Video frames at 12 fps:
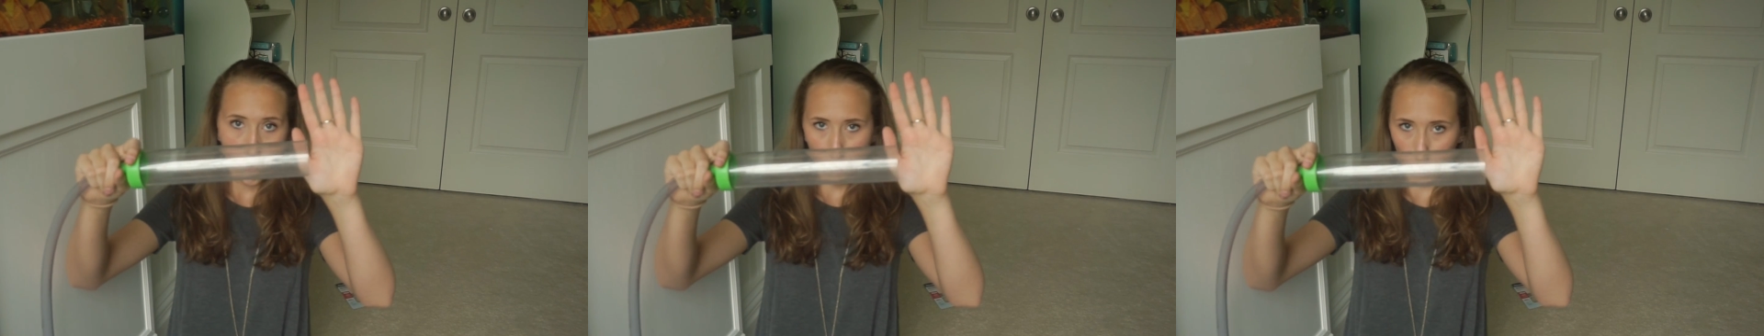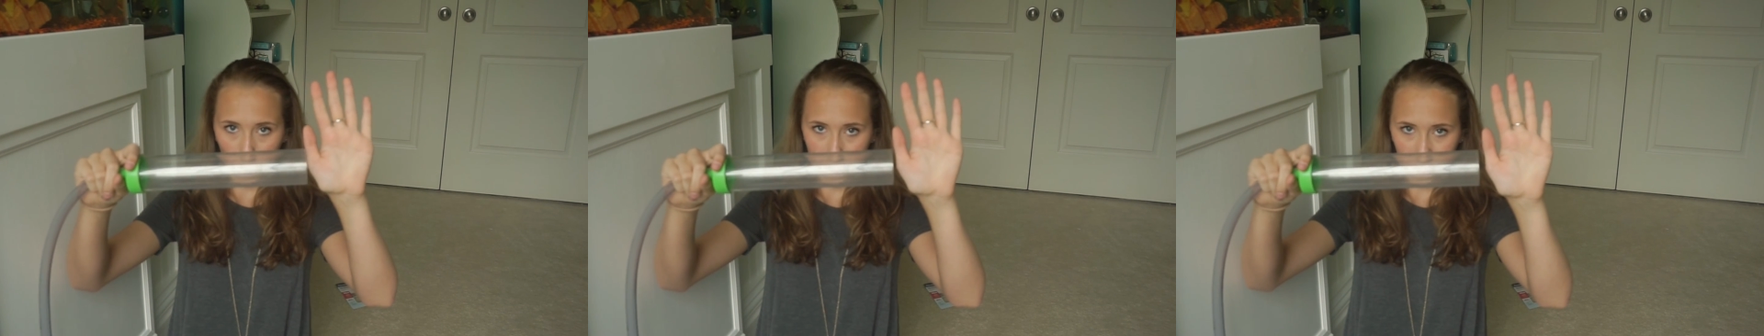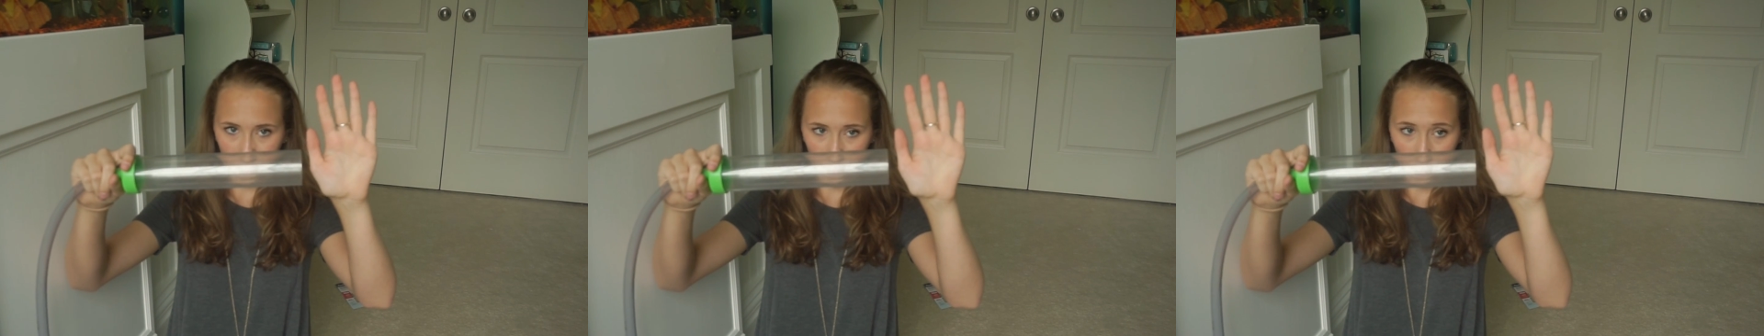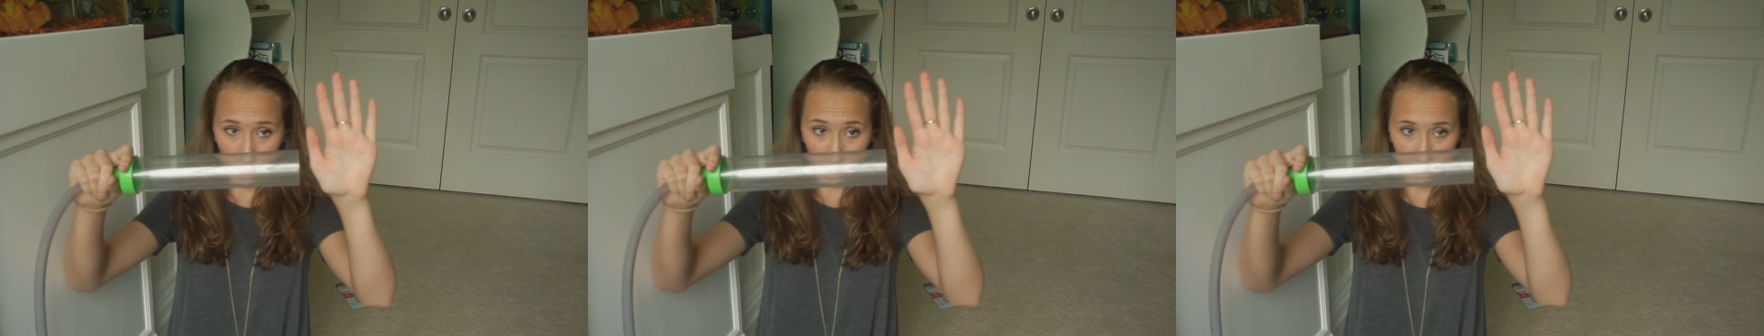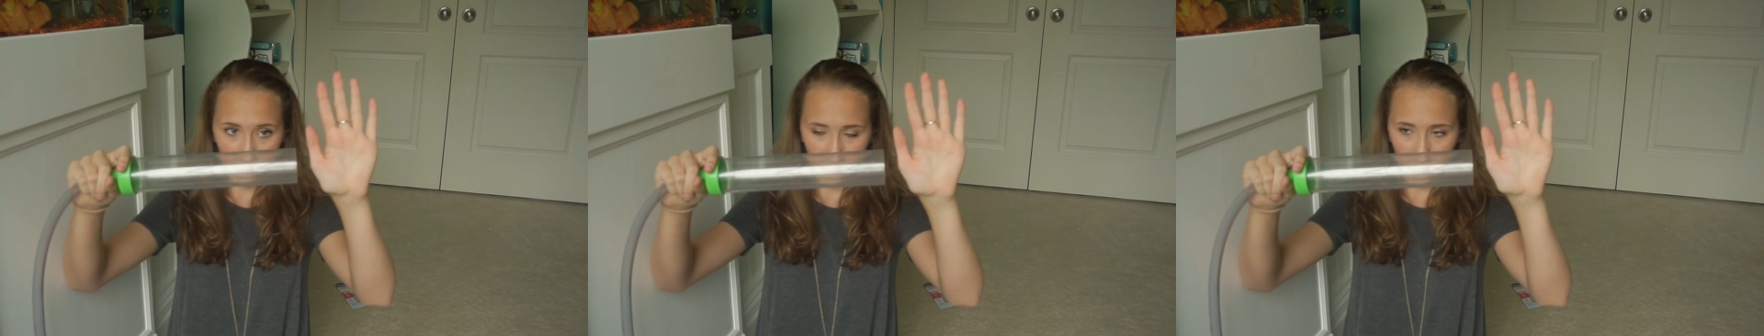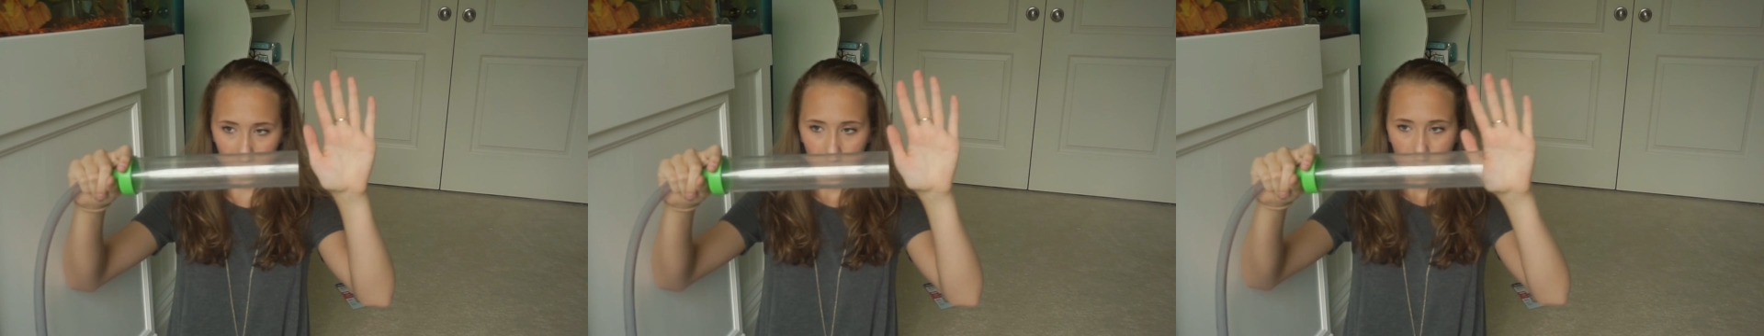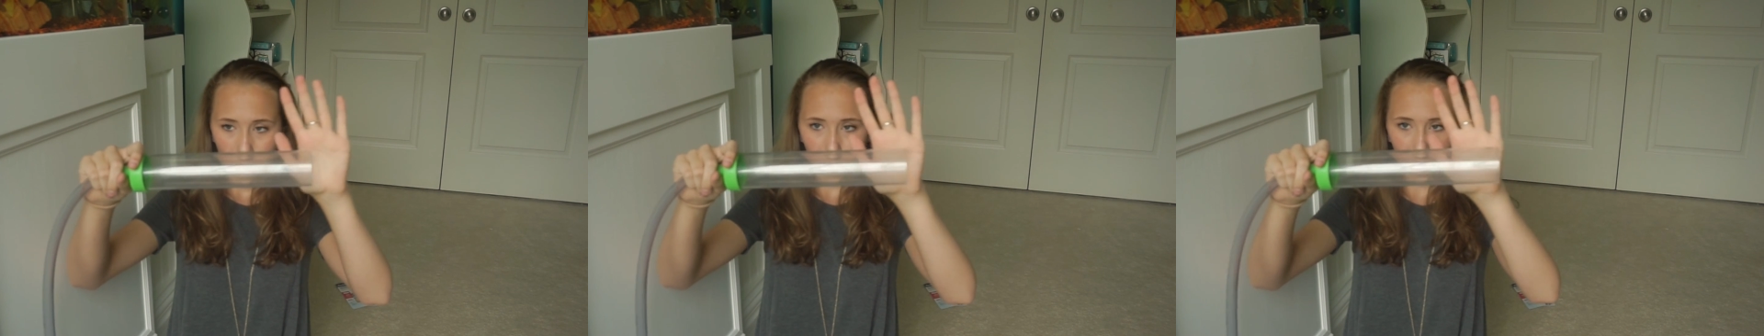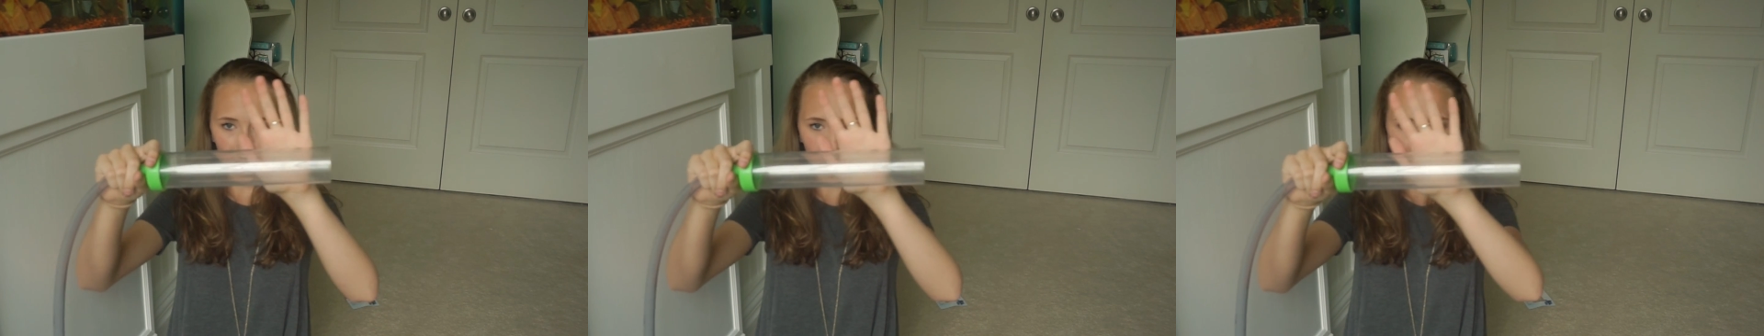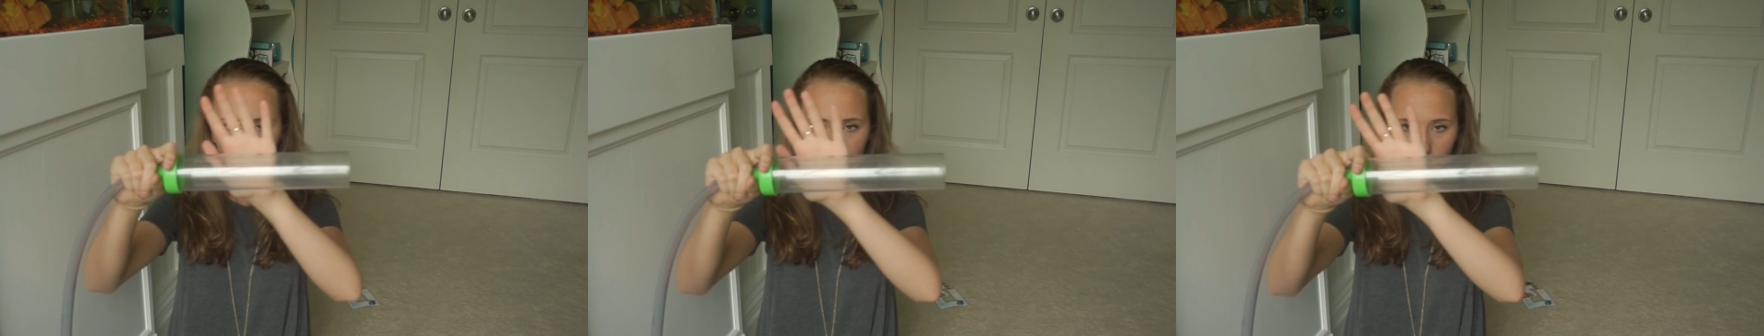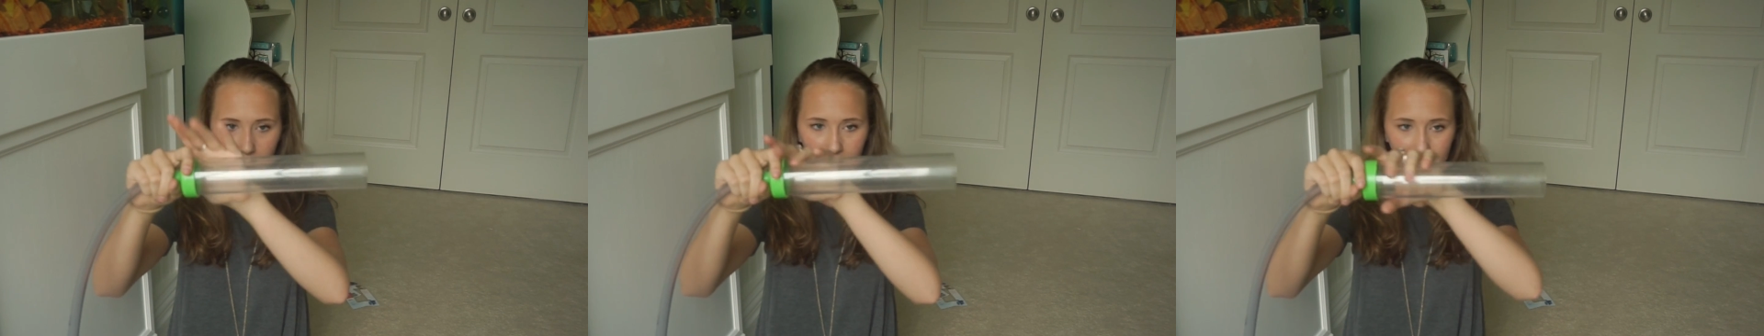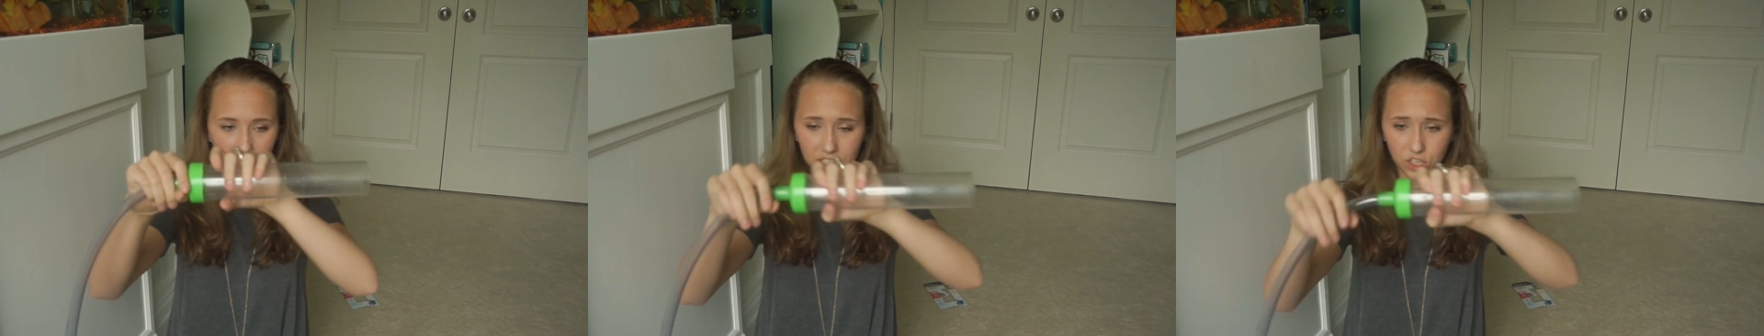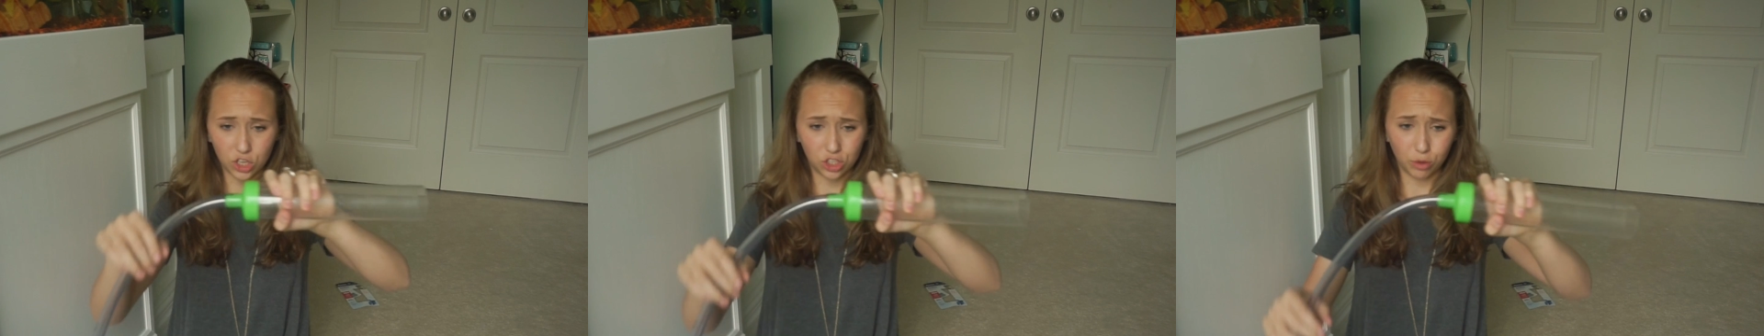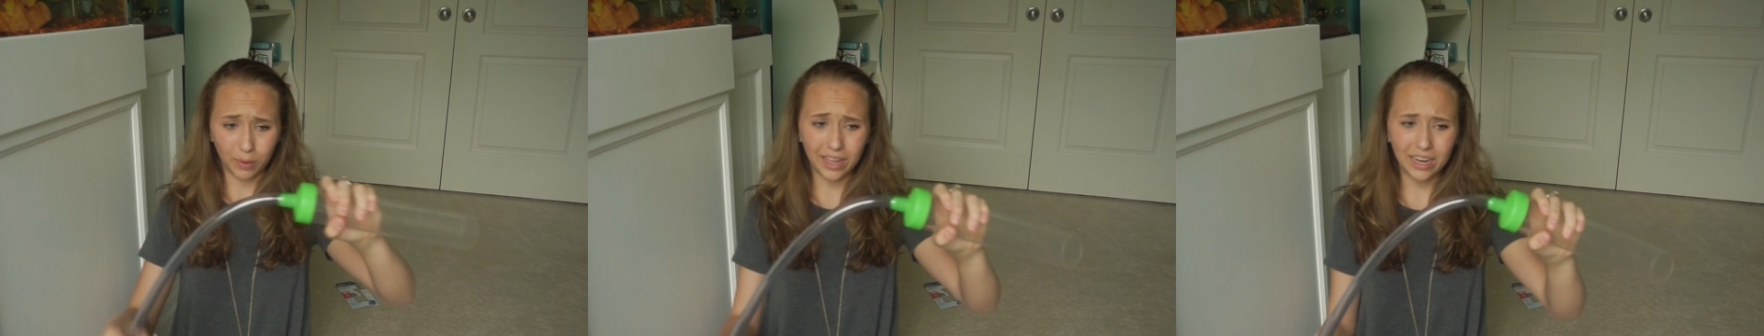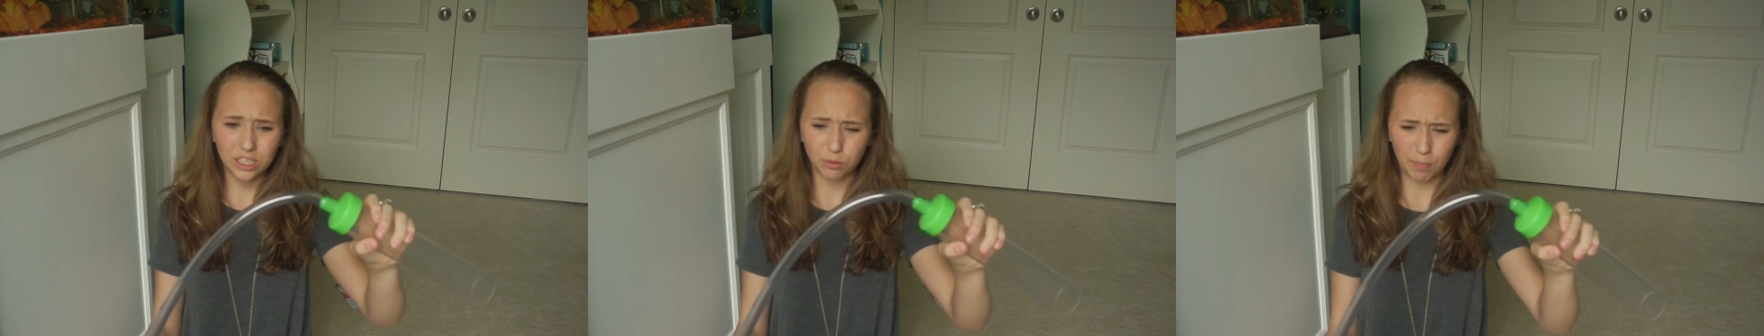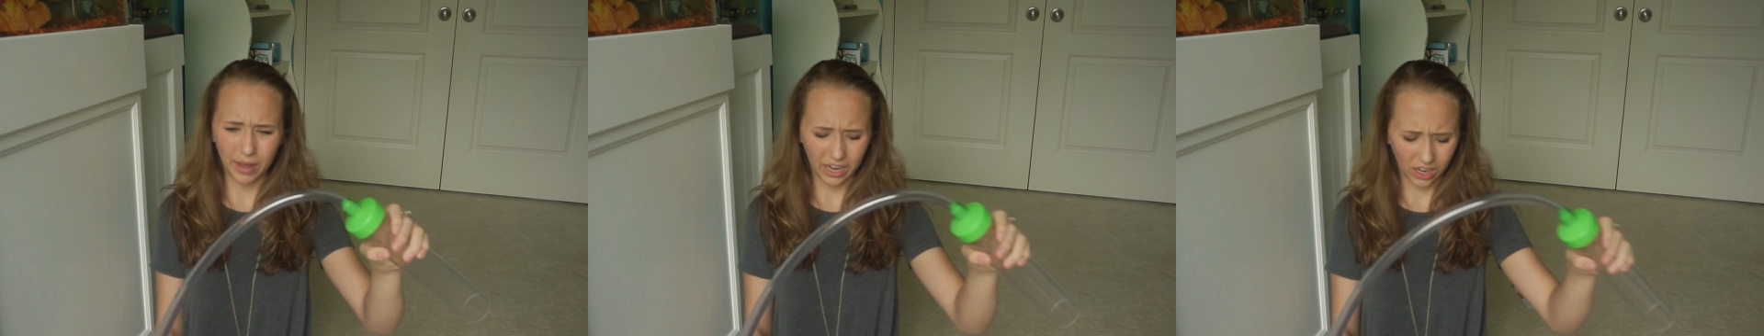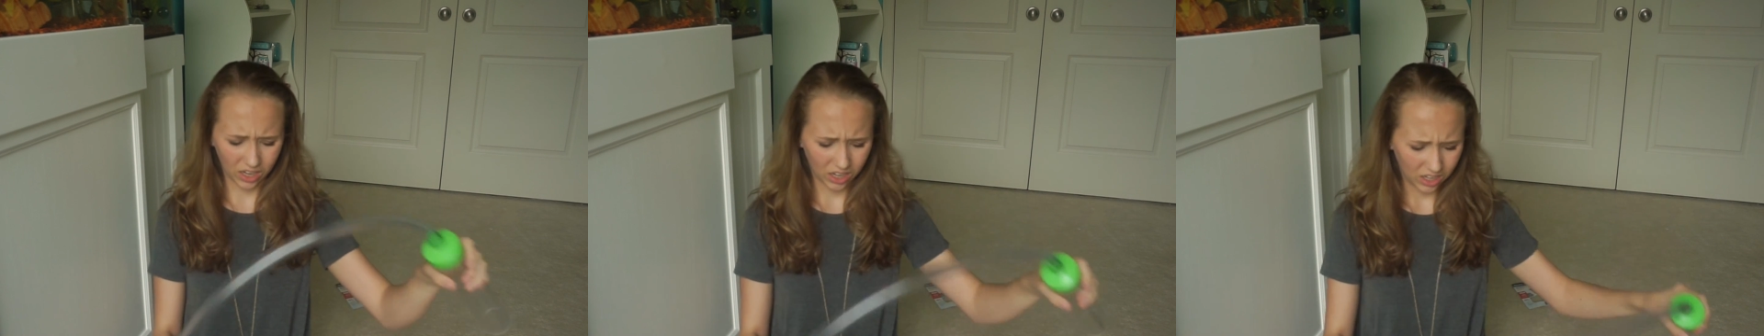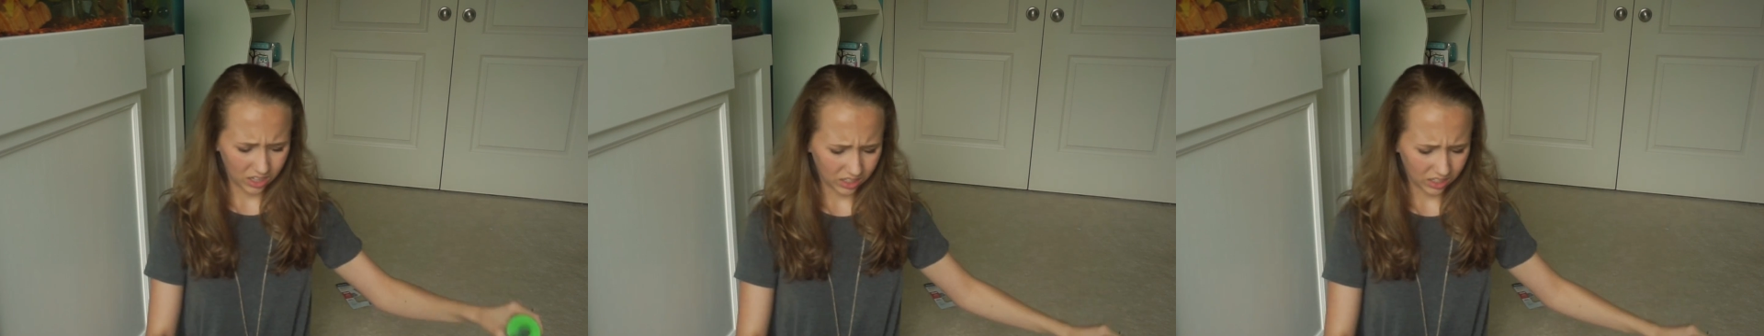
ratio here, but this is sort of the size of the tube. It is bigger.